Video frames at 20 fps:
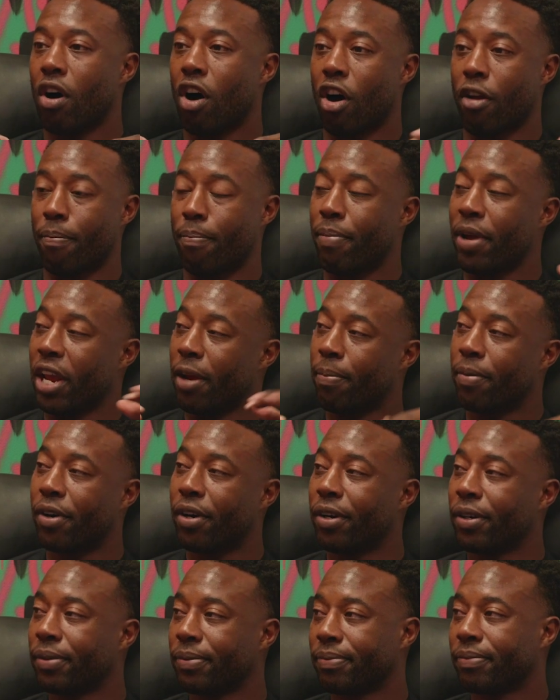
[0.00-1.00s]
on
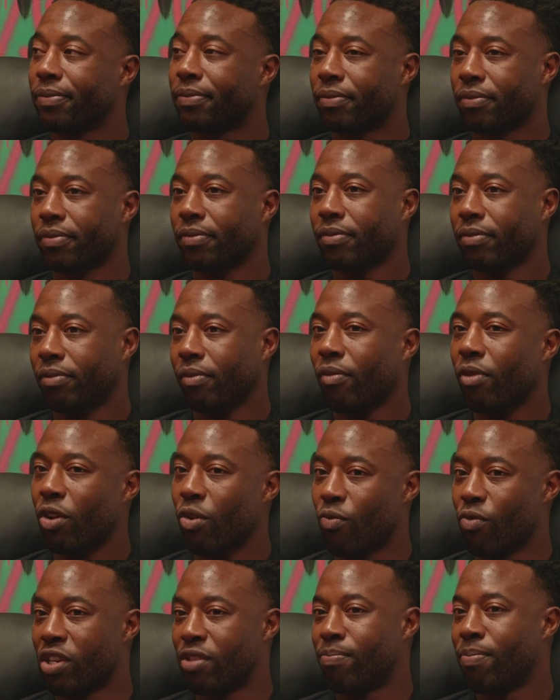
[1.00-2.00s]
paper
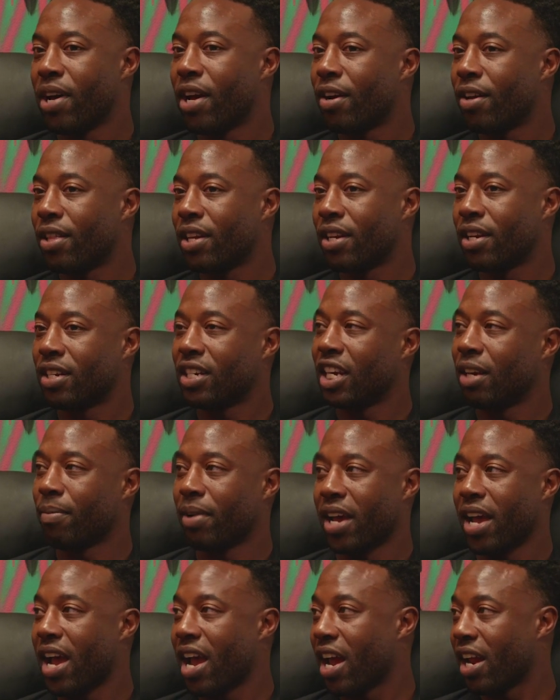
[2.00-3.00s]
was better than the
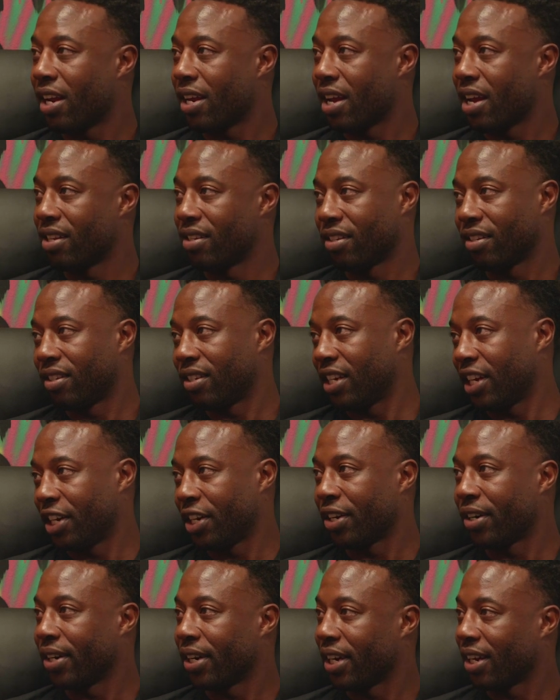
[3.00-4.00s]
team I had as a
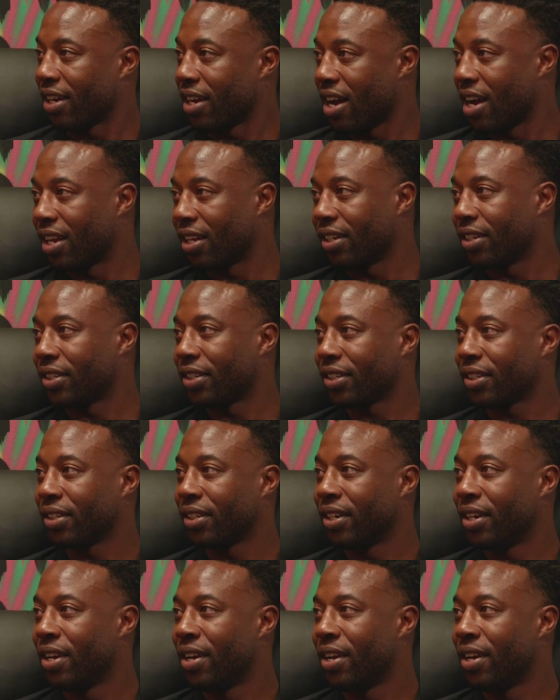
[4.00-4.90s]
senior in college.